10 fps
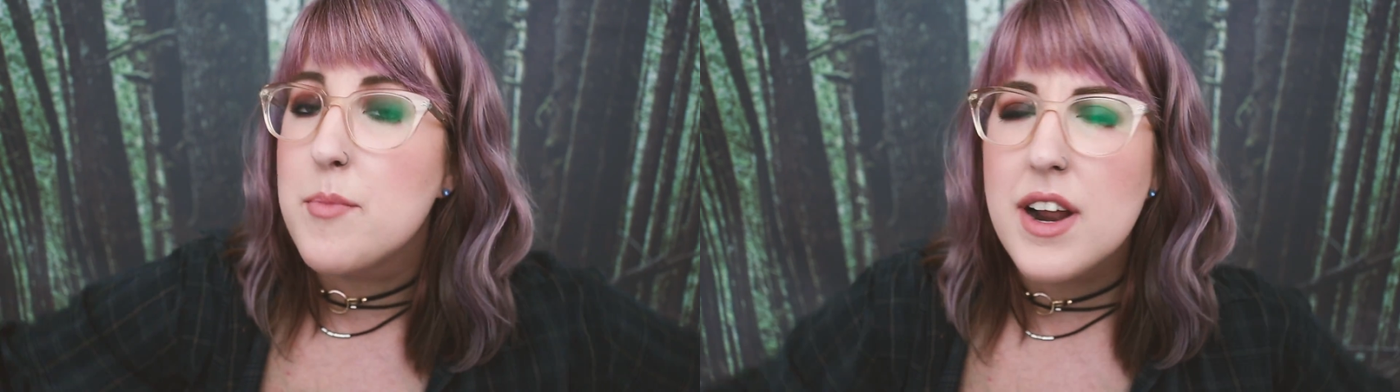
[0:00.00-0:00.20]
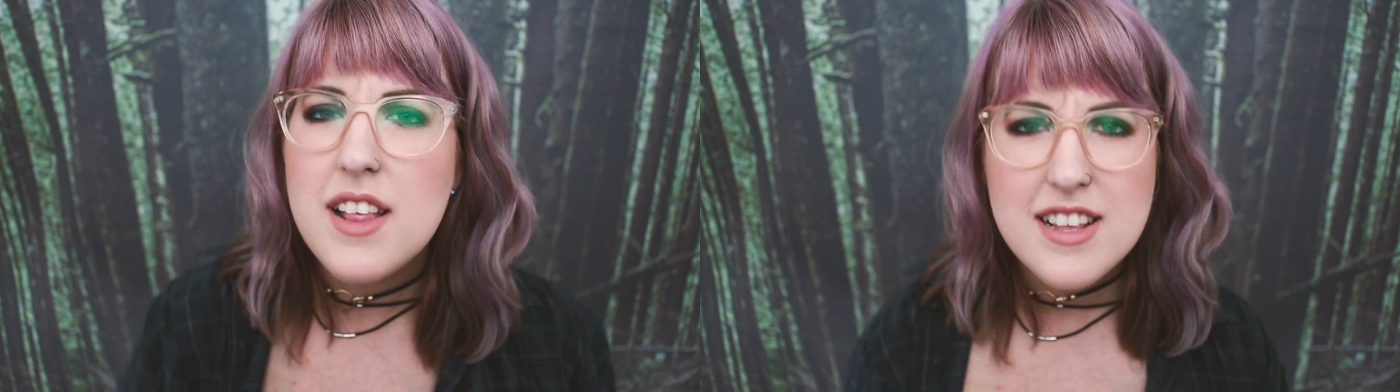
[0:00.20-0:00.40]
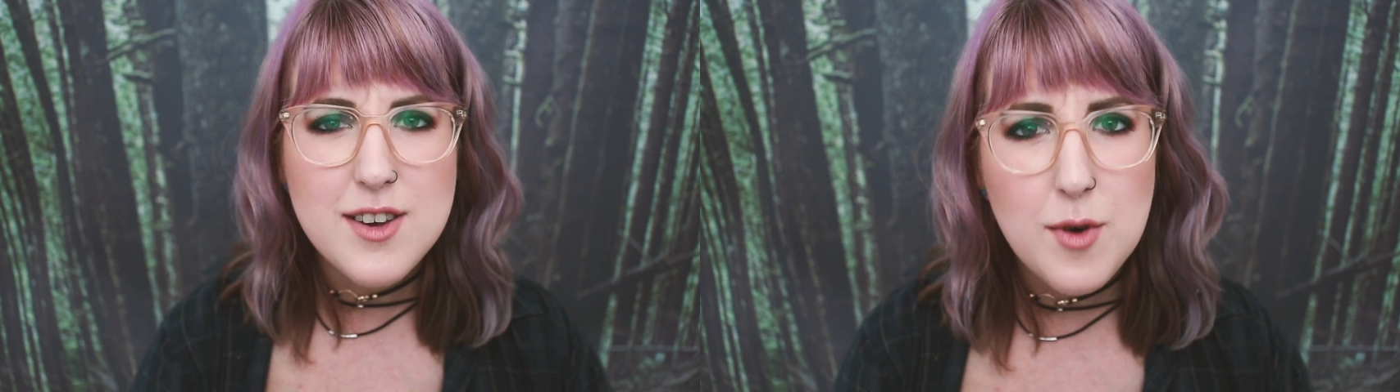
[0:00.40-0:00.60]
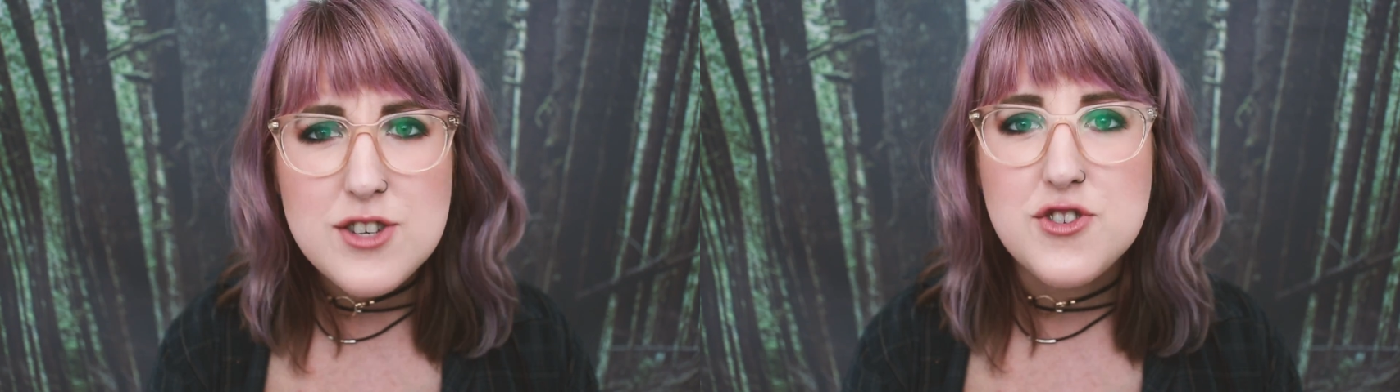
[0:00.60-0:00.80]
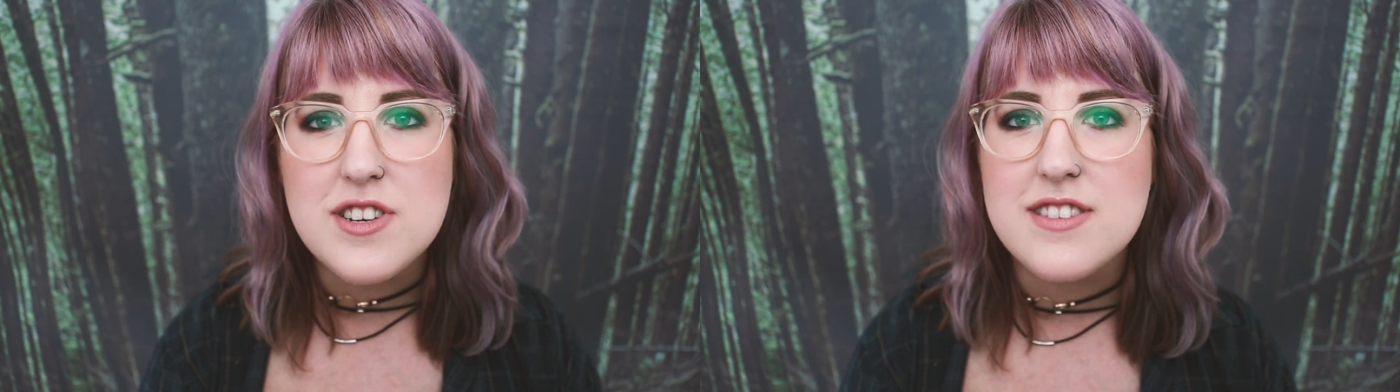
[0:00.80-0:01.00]
But I like the
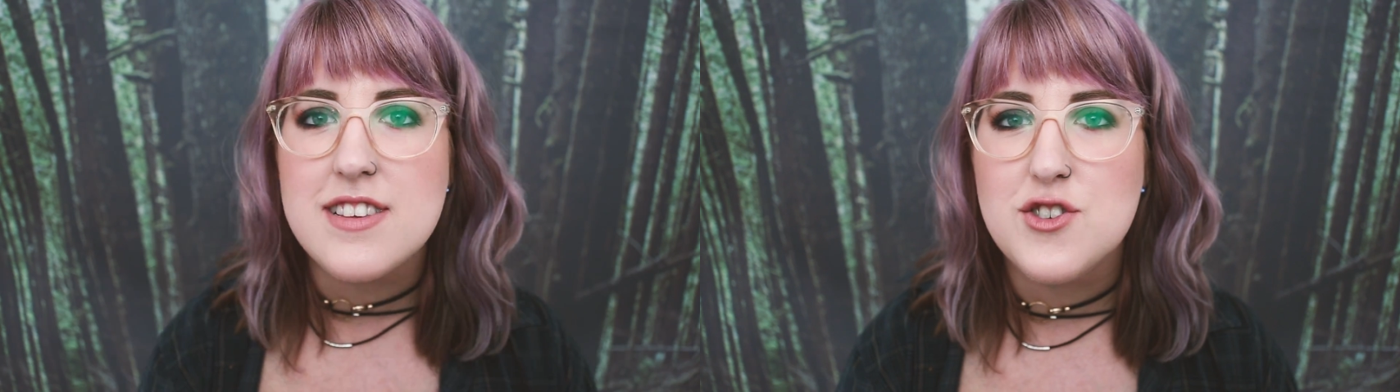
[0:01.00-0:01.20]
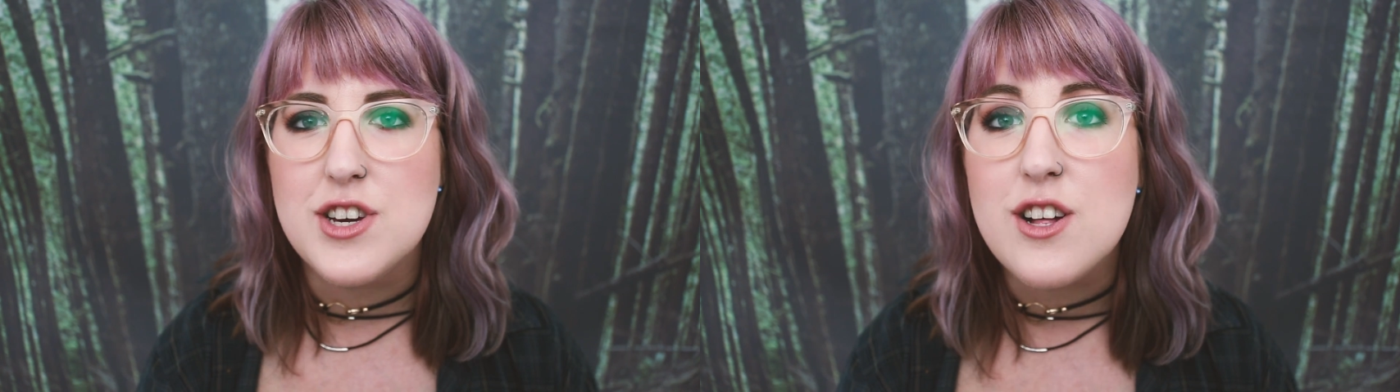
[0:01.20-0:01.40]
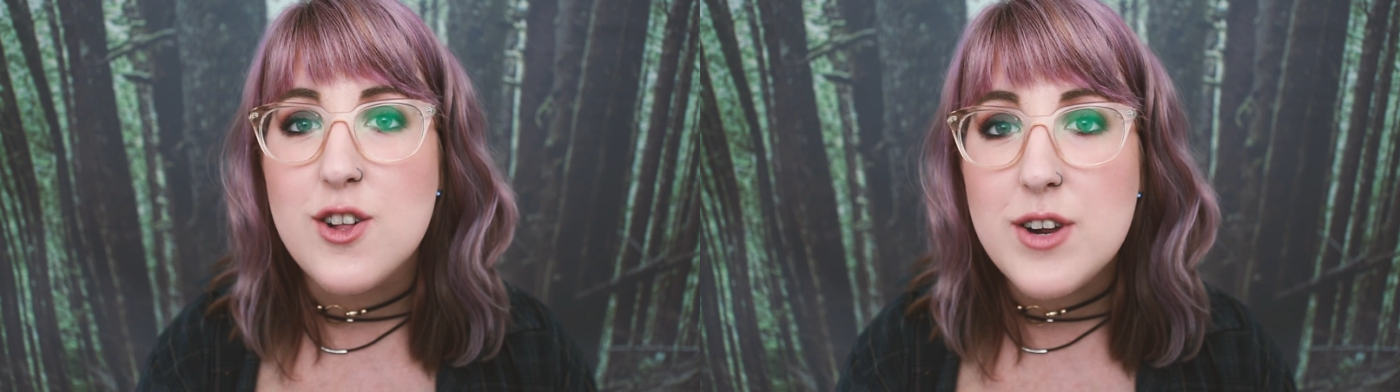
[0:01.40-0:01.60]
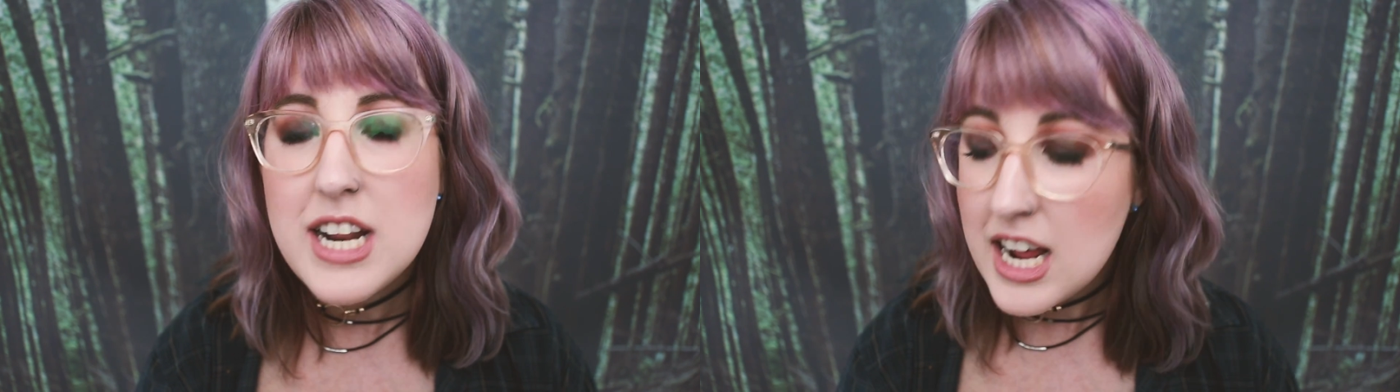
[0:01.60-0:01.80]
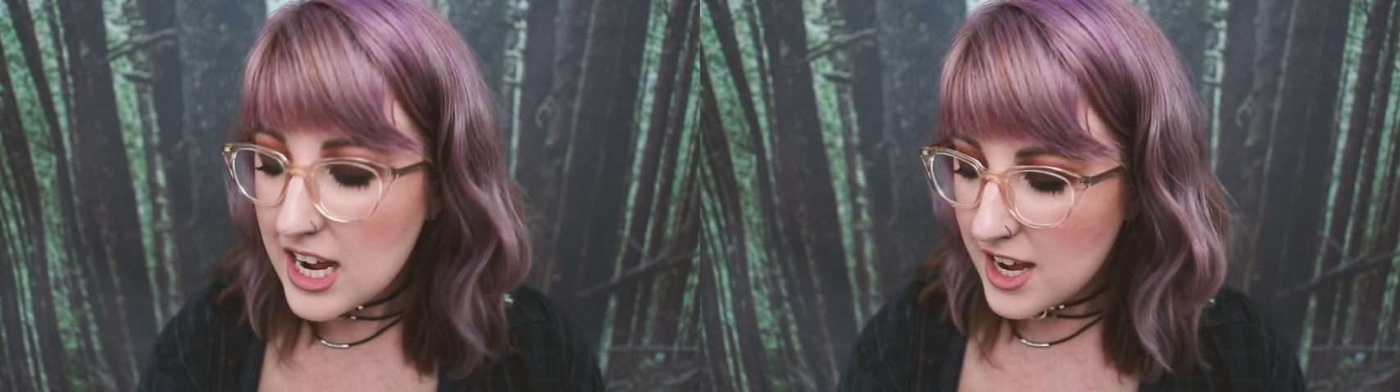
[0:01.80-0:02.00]
questions that she included,